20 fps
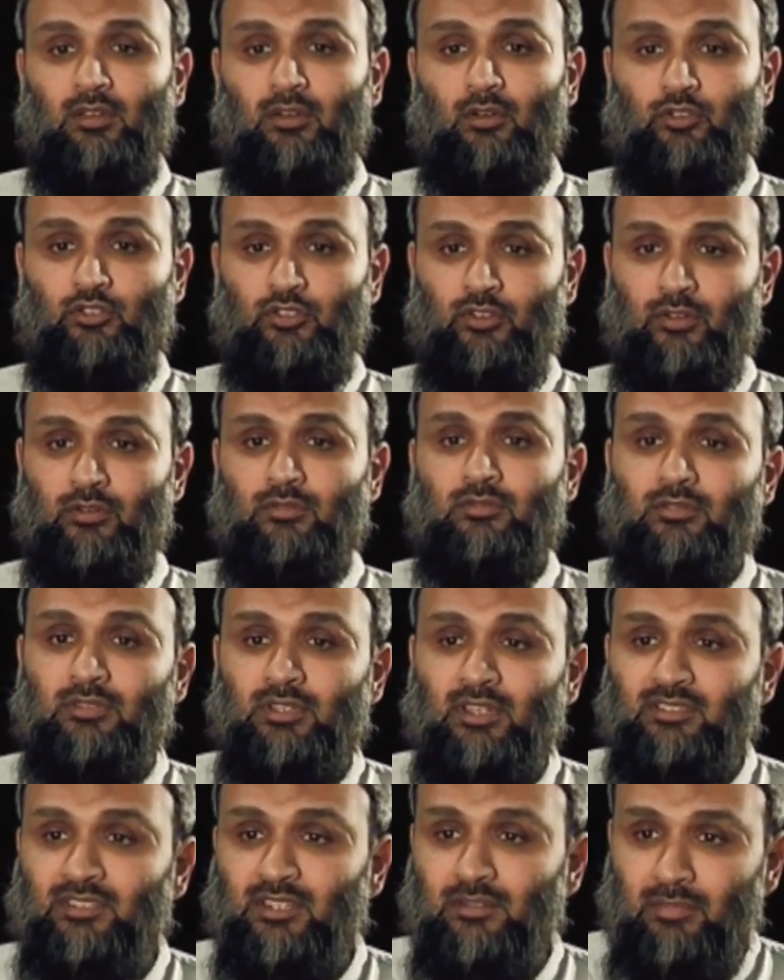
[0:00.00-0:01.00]
on your own.
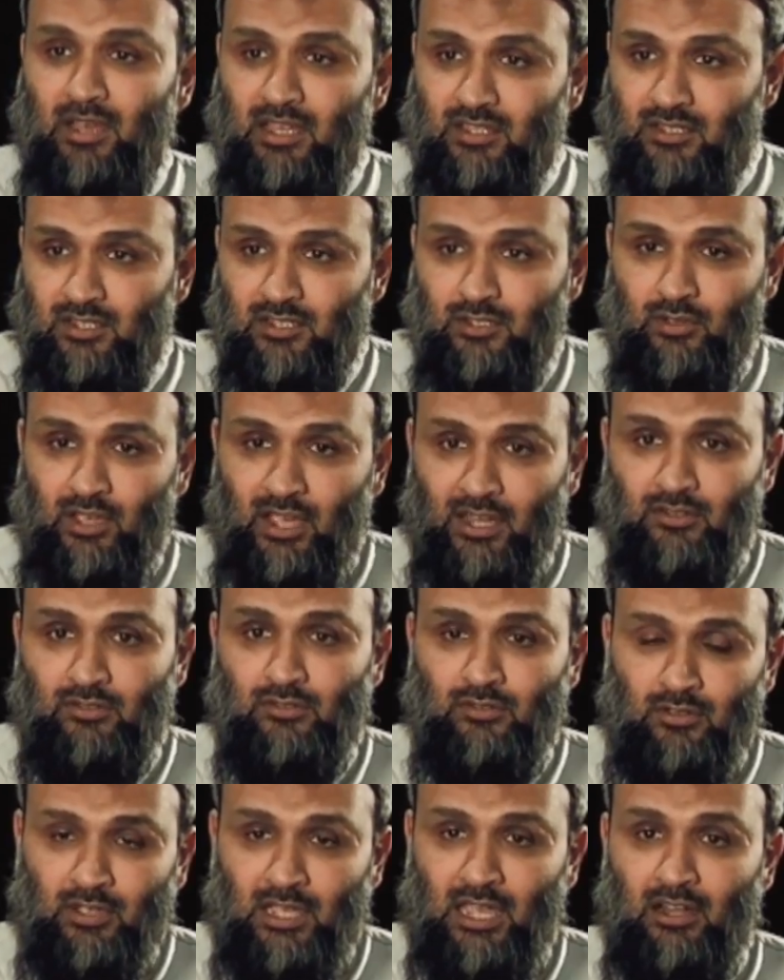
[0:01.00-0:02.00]
Just imagine you had
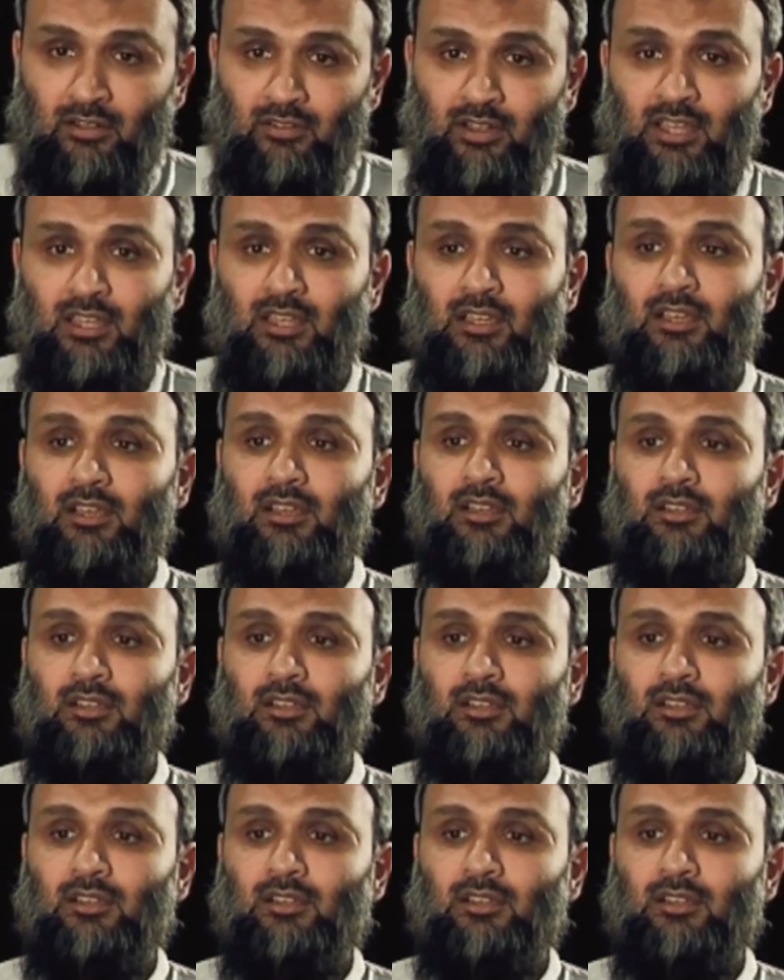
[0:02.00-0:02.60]
to carry